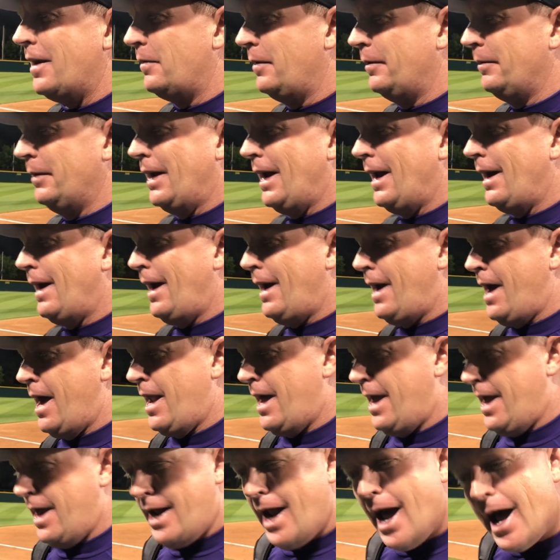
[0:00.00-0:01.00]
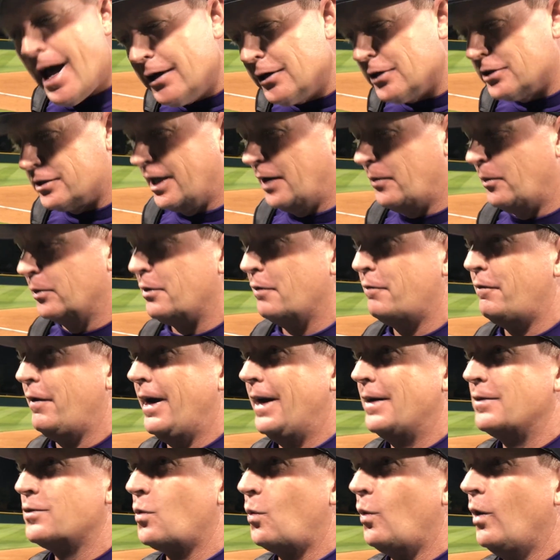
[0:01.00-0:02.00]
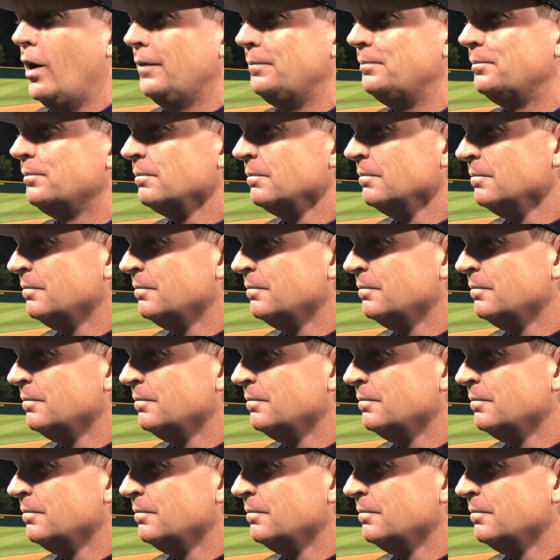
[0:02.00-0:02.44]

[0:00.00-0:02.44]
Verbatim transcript: A, I mean, I, and, and I understand what the fans want.